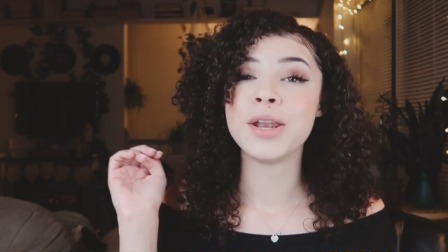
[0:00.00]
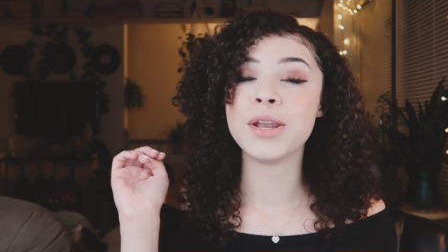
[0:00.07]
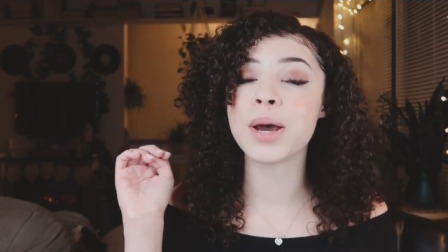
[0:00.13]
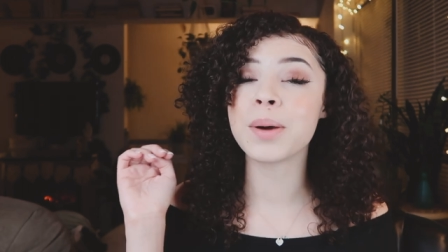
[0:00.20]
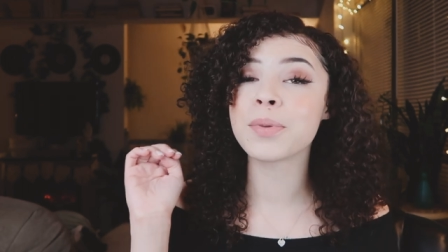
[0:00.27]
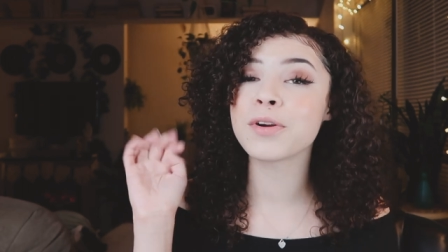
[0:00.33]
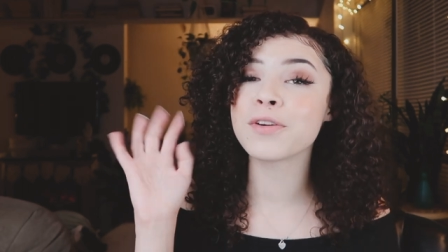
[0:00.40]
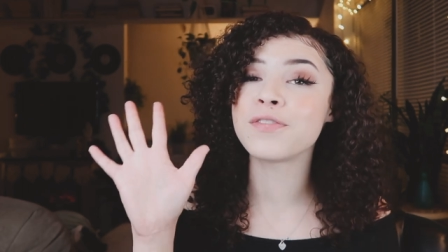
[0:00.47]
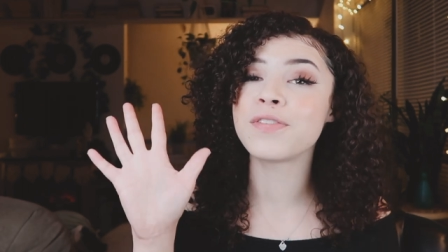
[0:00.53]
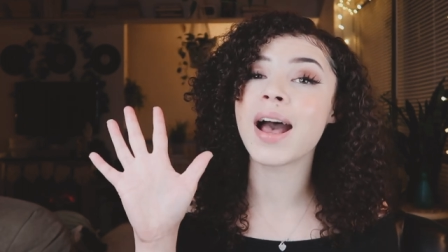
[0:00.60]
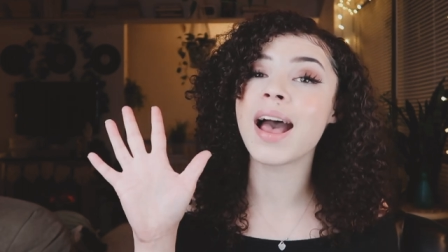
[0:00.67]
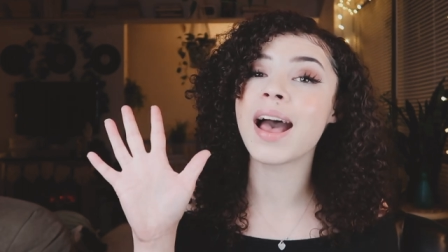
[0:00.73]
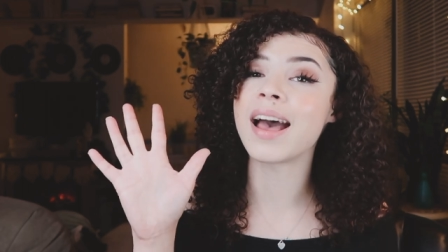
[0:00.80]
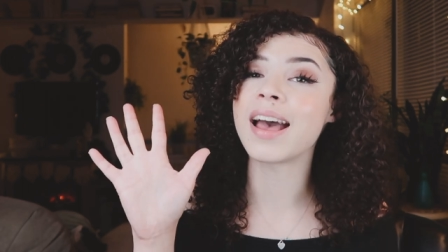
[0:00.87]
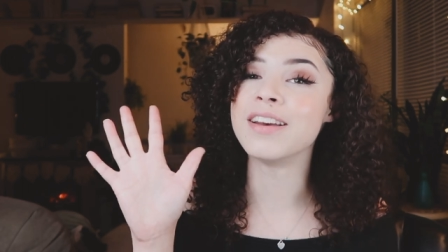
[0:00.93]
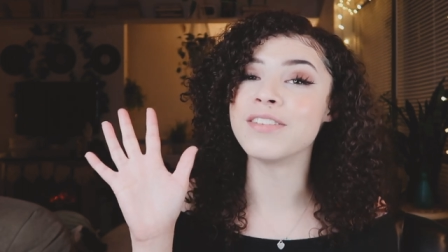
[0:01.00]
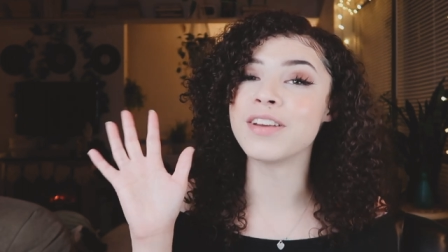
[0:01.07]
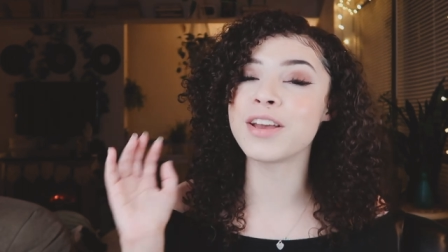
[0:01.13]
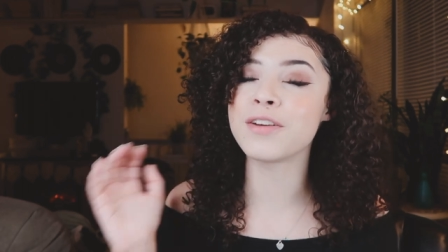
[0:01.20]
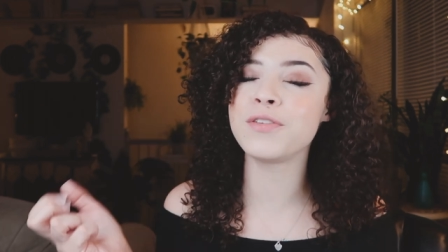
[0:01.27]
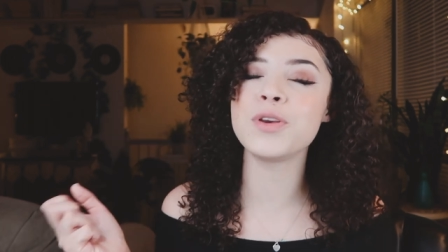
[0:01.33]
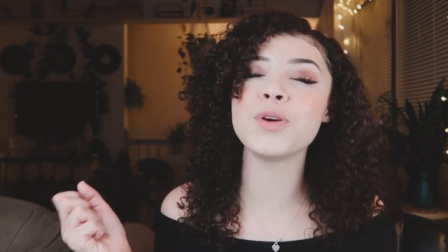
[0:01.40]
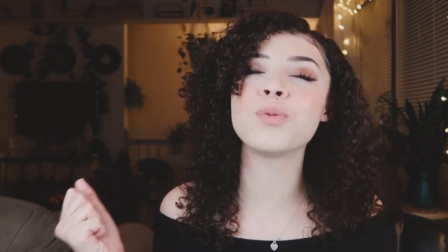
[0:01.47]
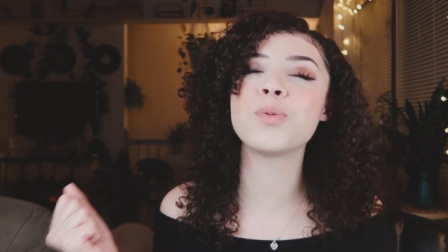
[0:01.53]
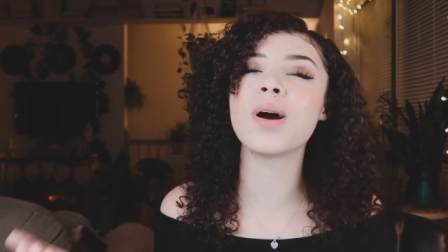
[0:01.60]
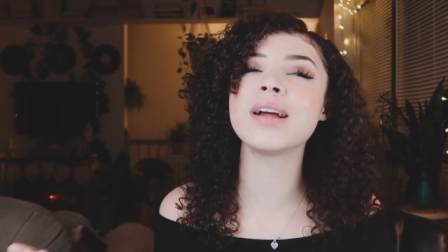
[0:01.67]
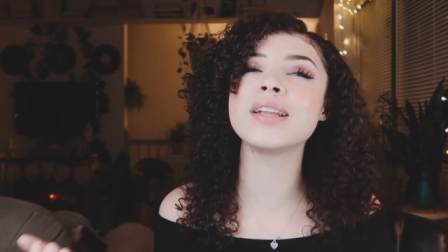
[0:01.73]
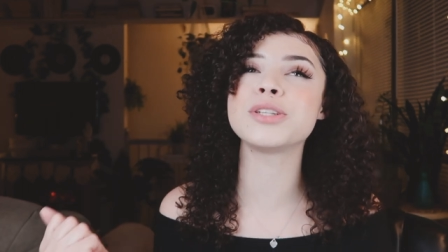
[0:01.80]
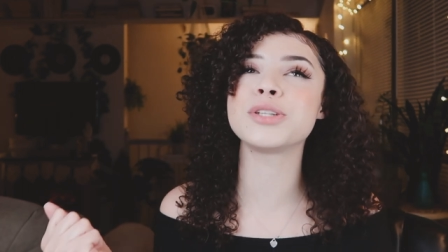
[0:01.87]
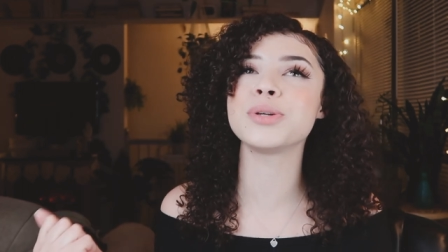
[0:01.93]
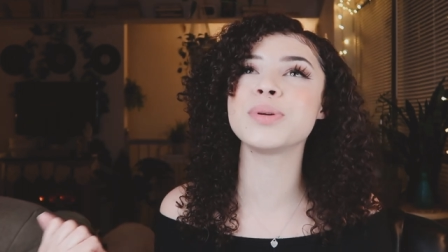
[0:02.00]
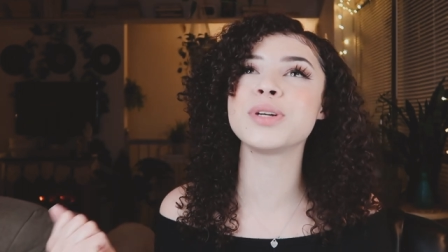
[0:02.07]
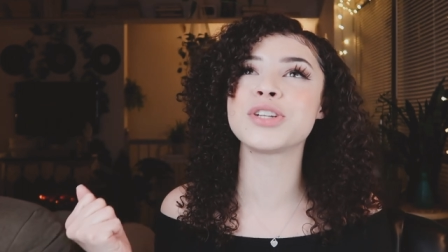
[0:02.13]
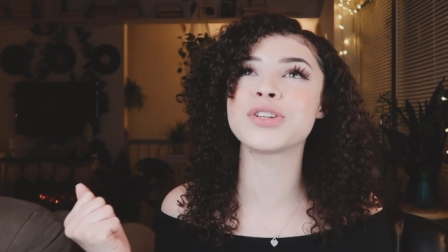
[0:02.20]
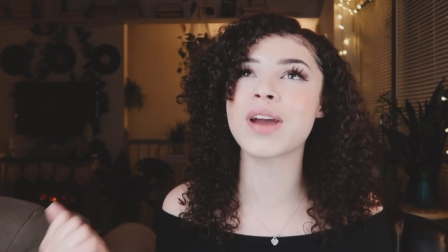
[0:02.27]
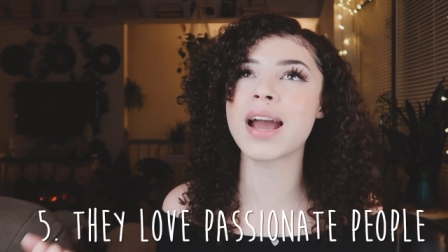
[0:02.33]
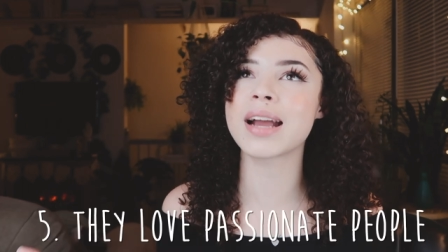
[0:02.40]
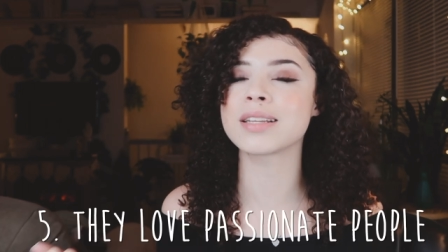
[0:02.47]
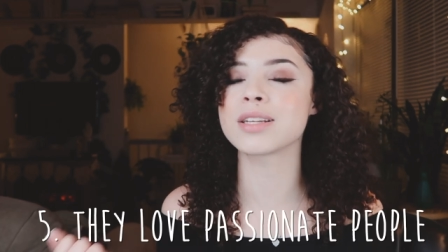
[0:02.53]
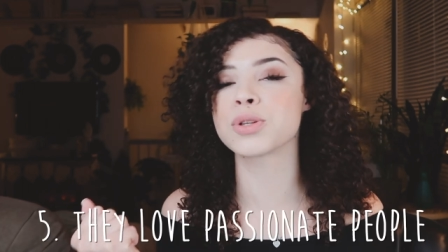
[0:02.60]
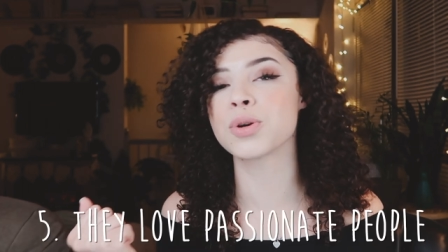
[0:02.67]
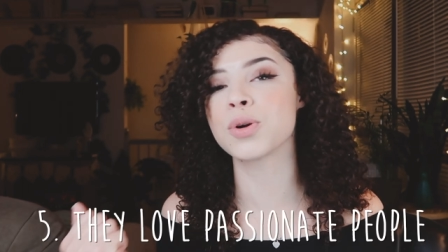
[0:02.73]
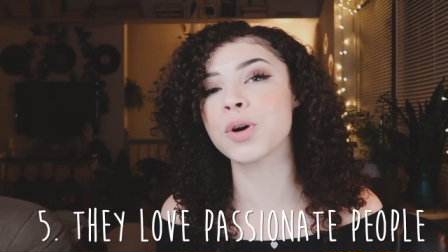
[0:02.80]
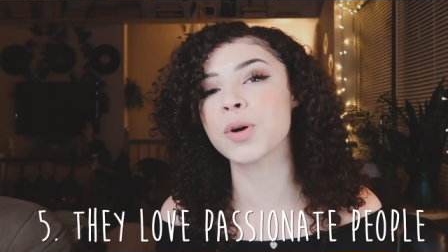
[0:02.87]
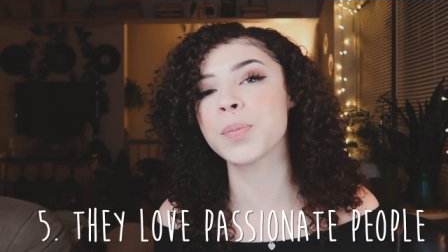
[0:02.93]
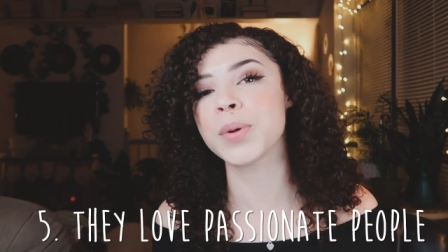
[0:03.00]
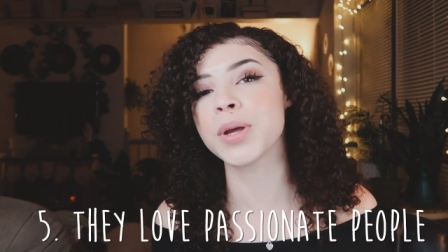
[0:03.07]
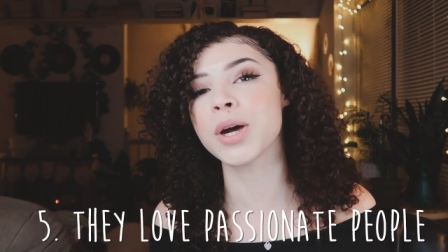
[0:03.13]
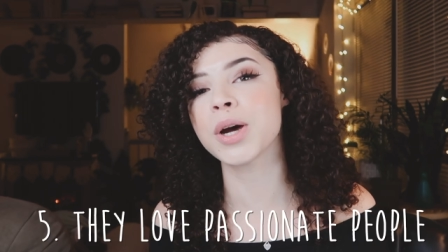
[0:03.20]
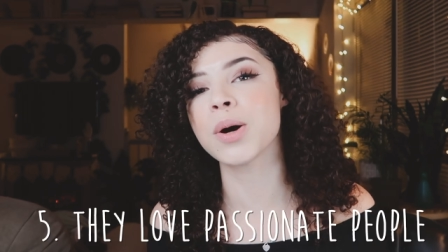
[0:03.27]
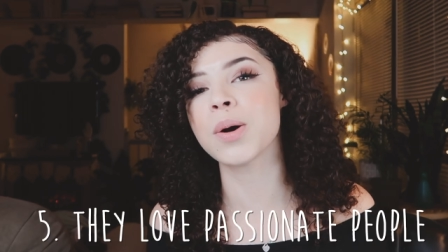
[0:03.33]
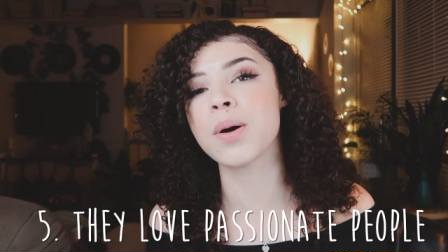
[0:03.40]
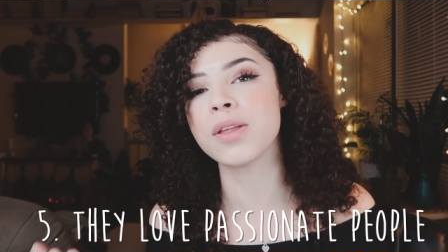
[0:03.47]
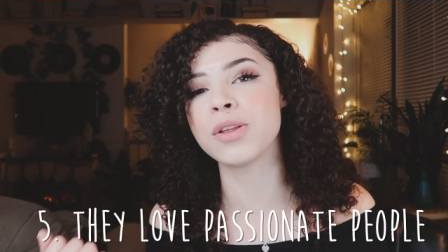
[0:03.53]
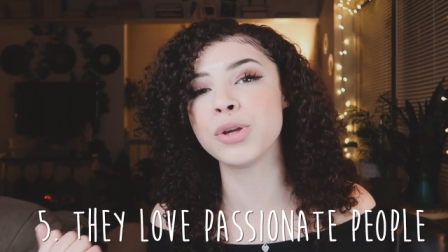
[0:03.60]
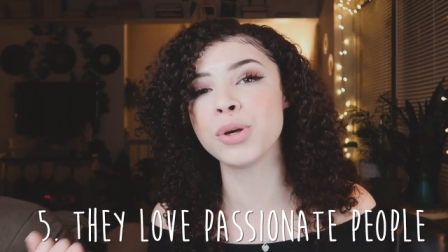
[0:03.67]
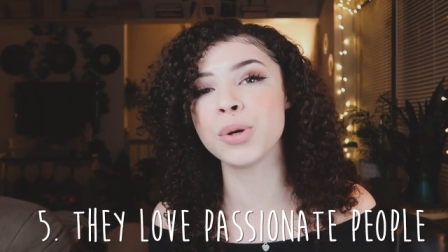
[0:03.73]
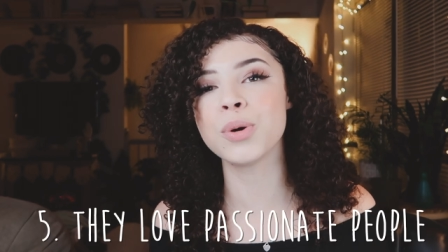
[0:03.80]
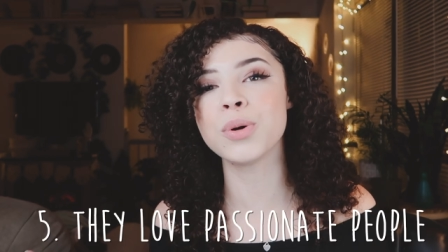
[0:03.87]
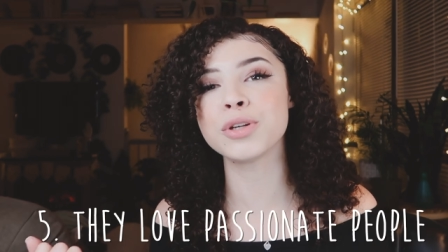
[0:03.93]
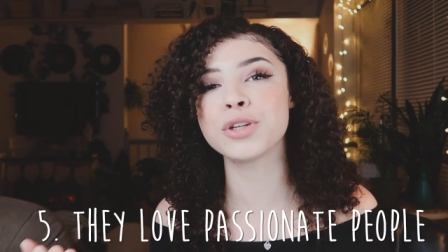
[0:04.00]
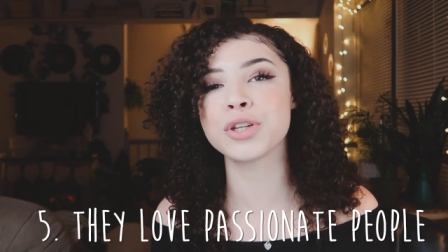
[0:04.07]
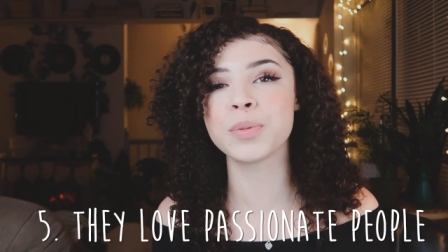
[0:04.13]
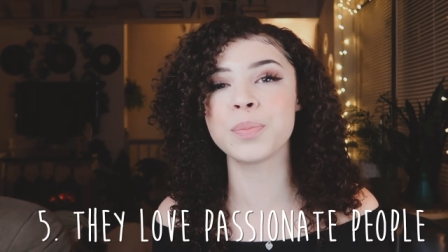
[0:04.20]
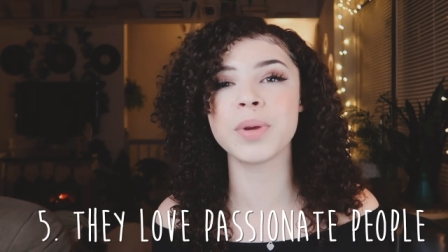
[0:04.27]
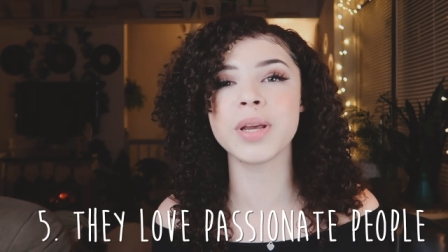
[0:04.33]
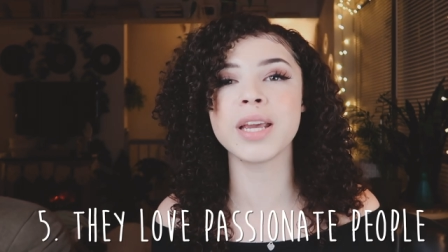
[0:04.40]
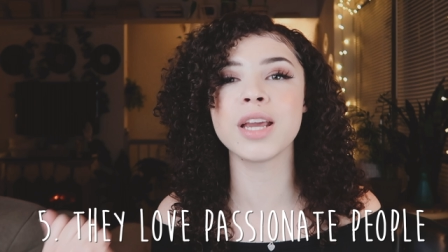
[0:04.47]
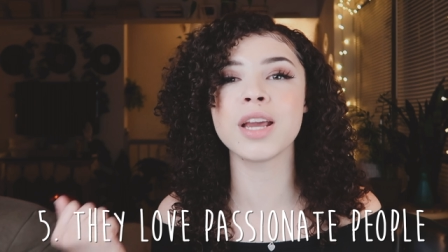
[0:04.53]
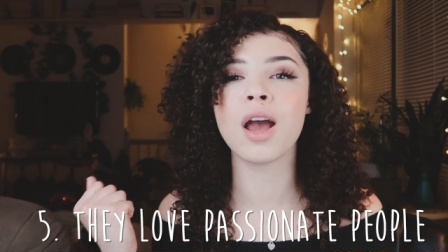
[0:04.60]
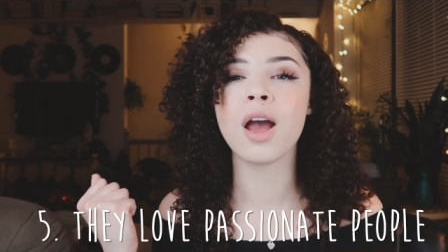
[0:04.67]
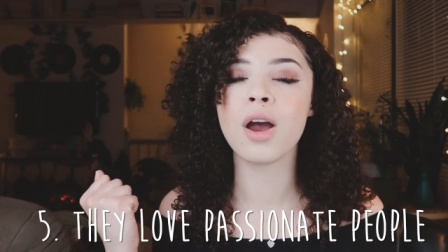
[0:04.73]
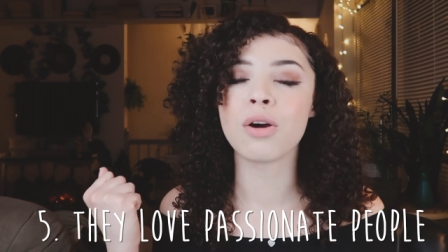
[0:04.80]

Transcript: Number five, if you want to attract a Scorpio, you should be